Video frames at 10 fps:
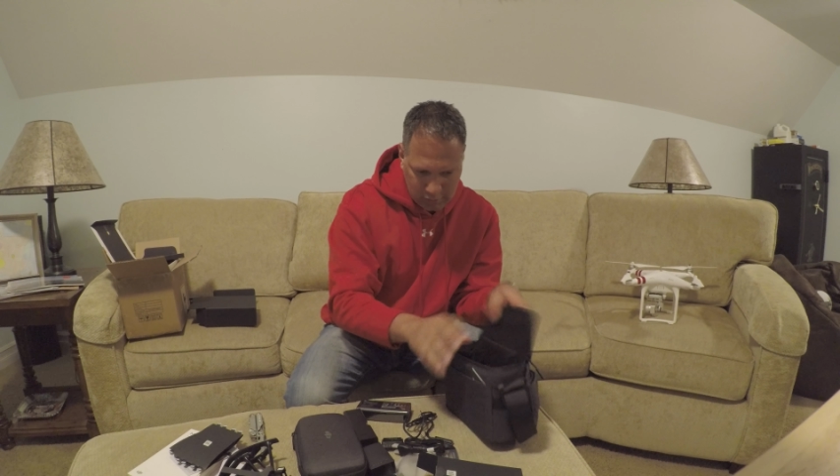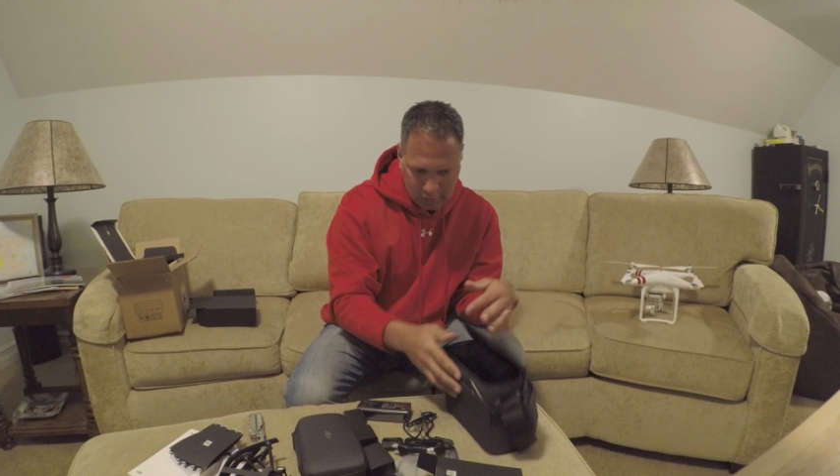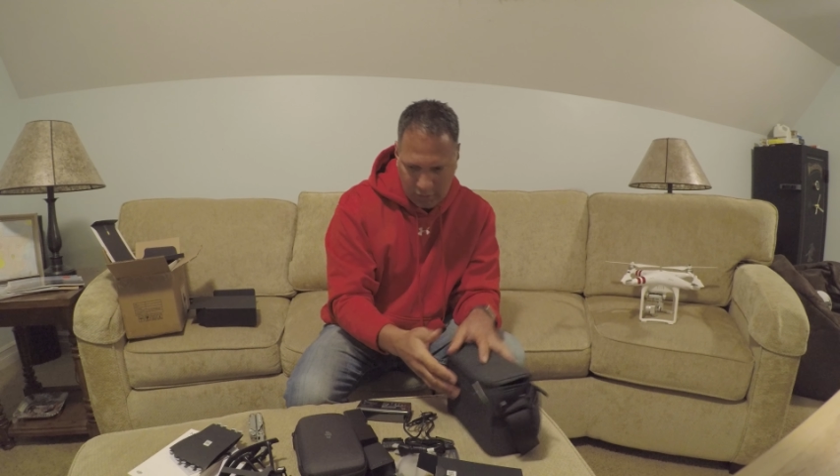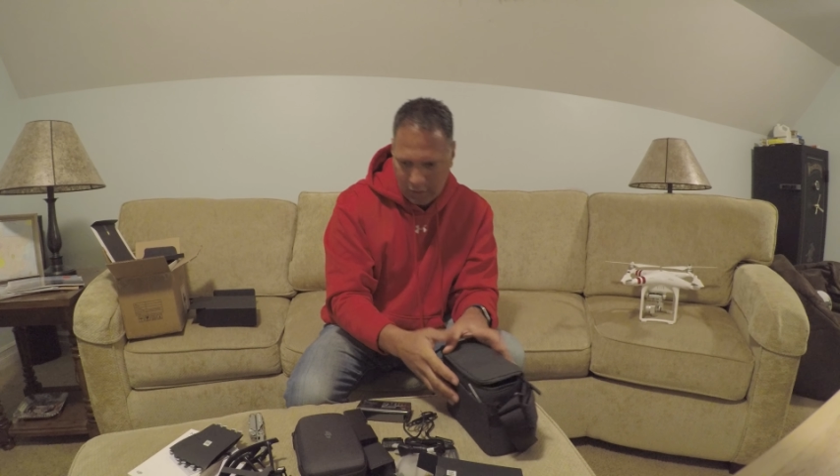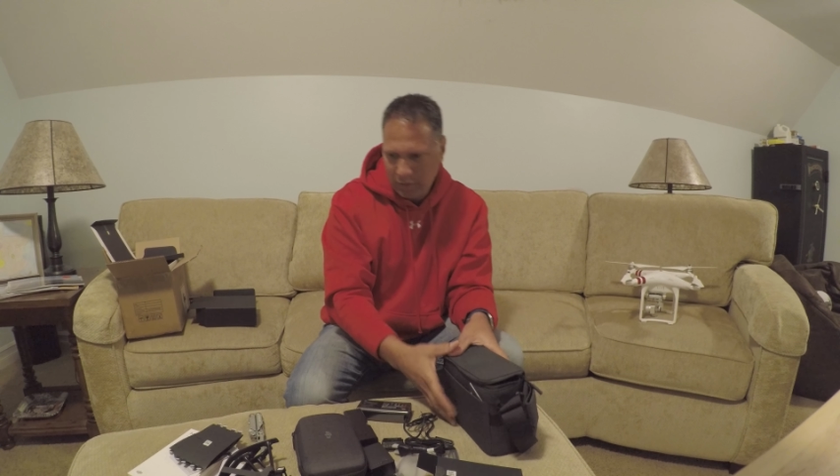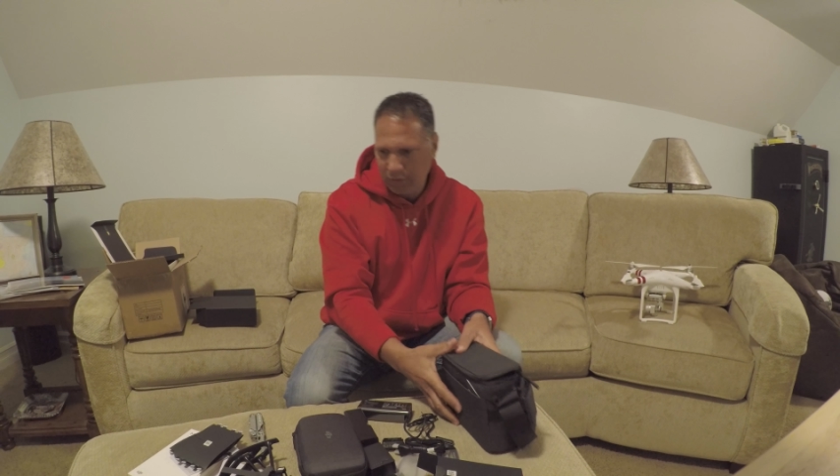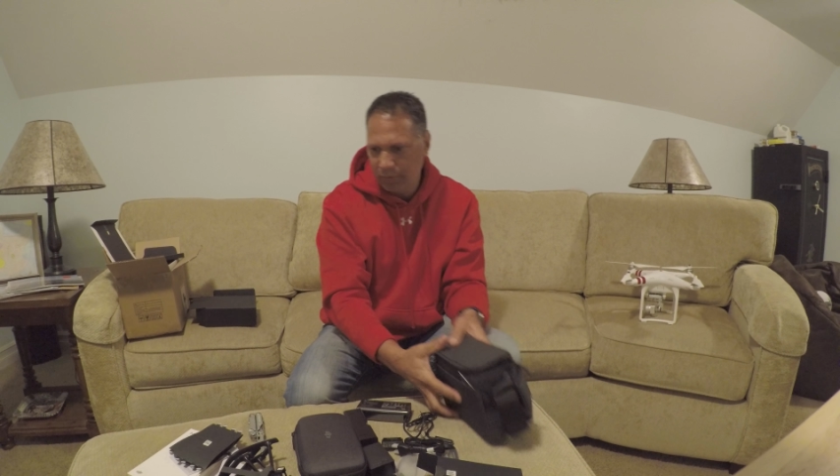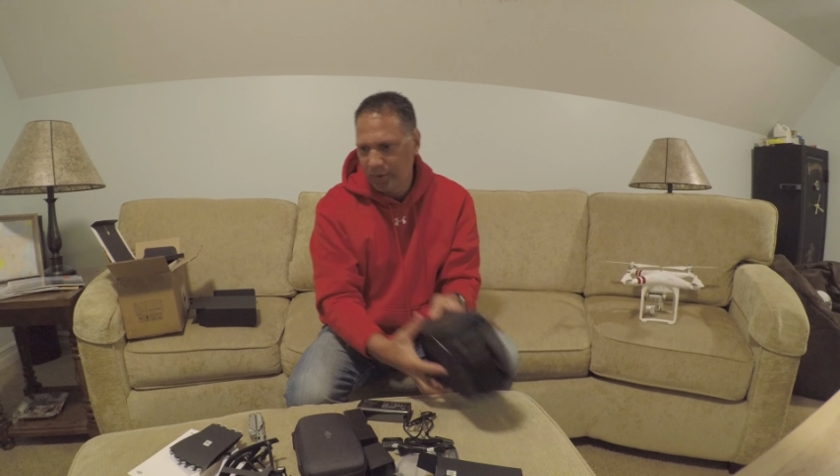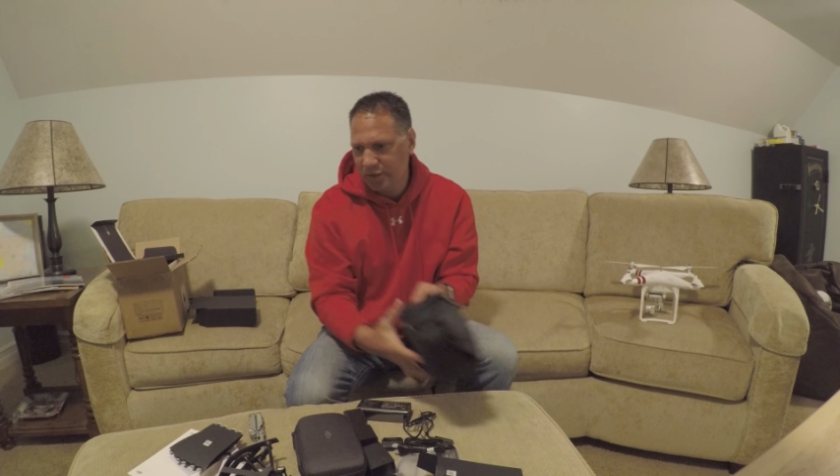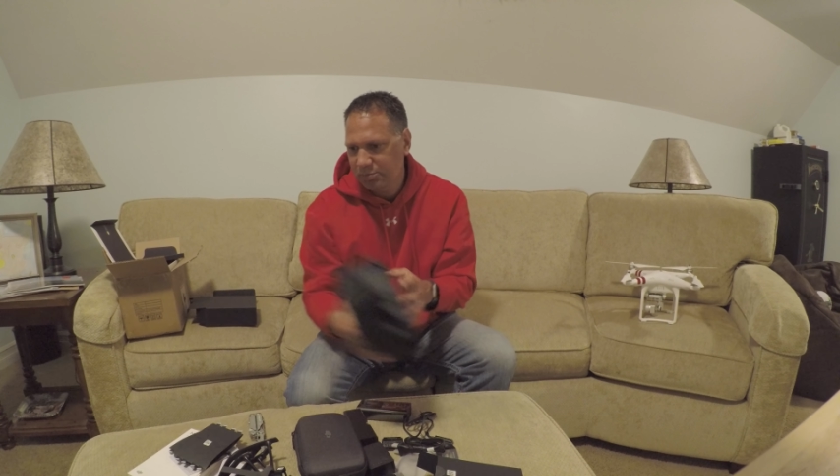Now the
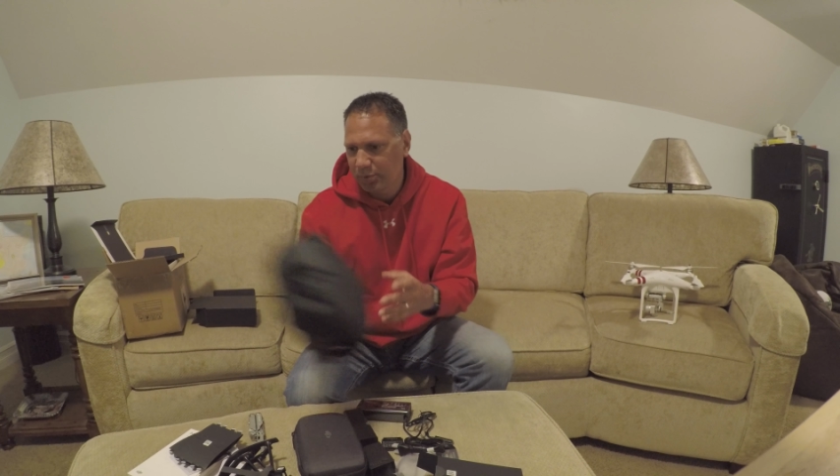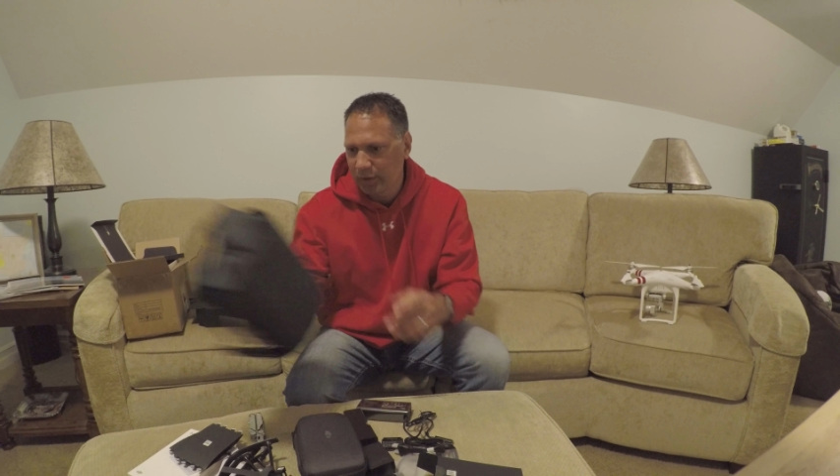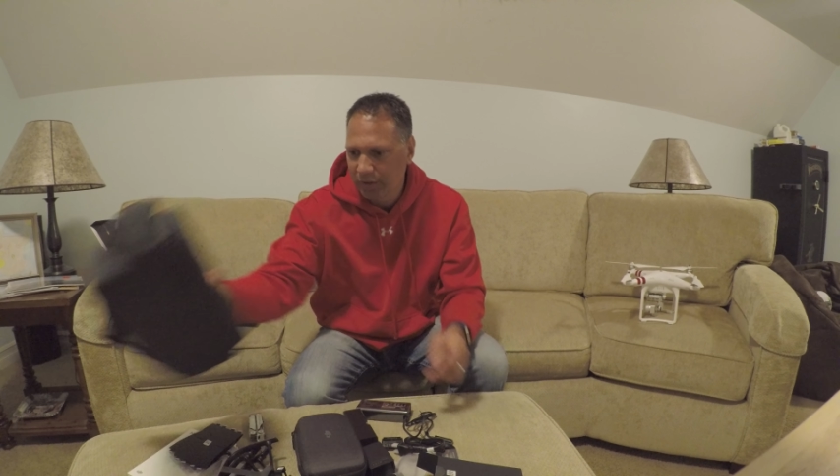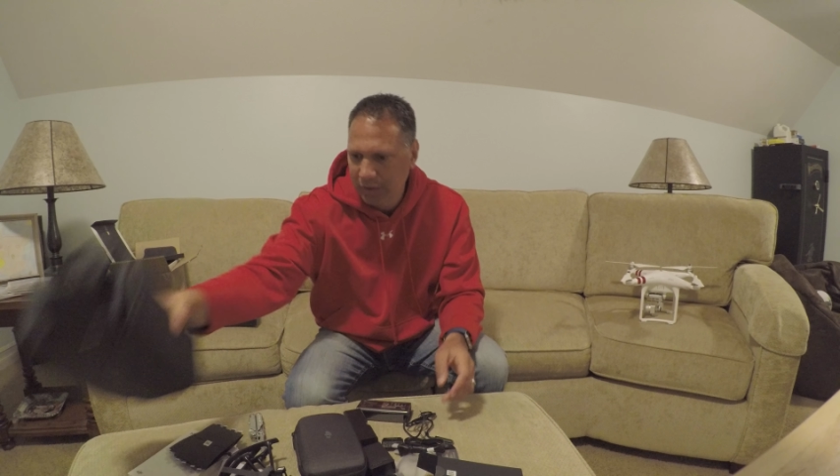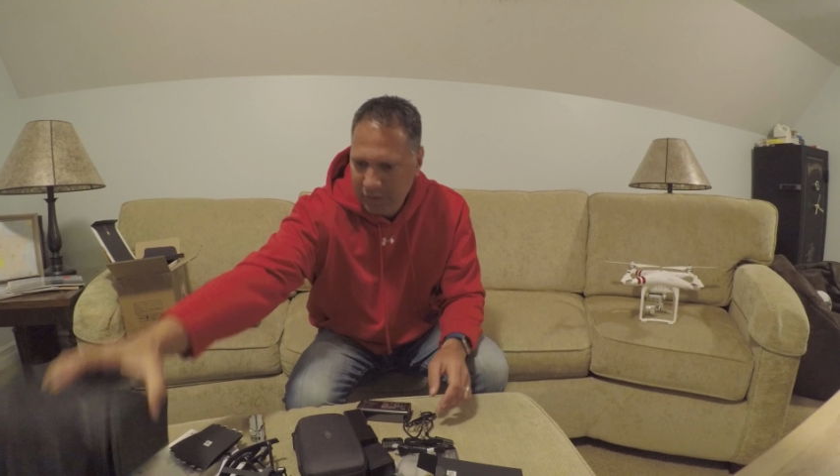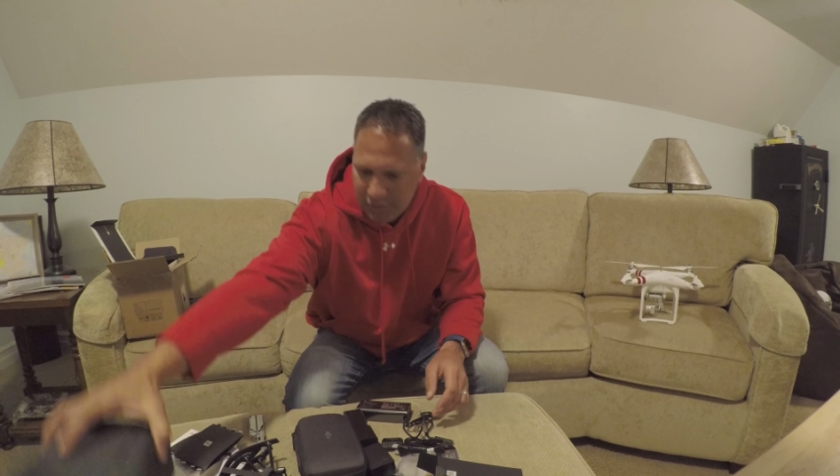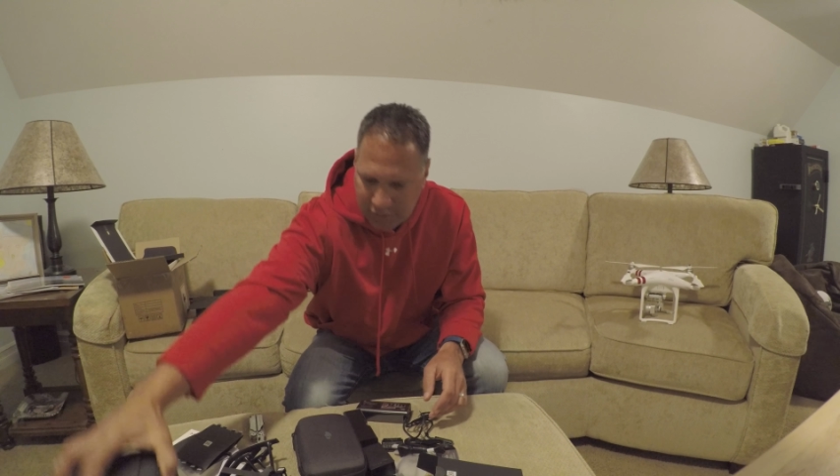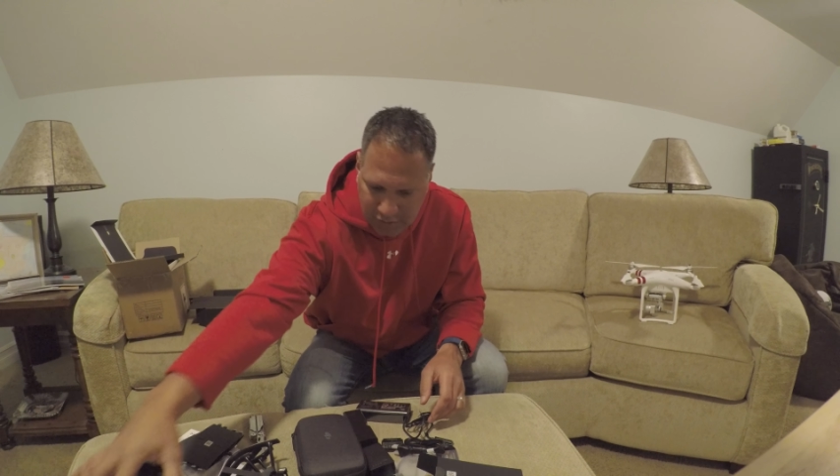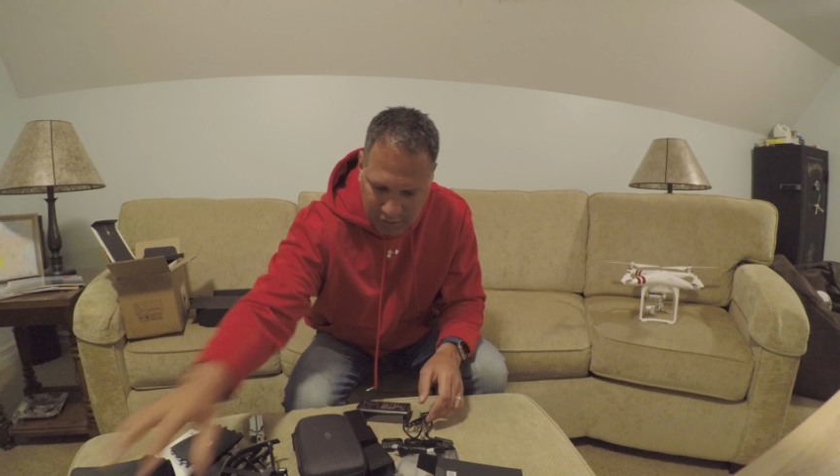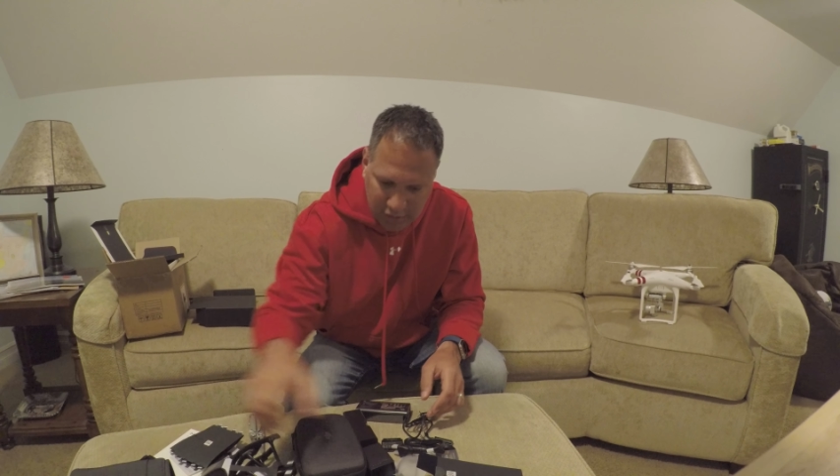best part is,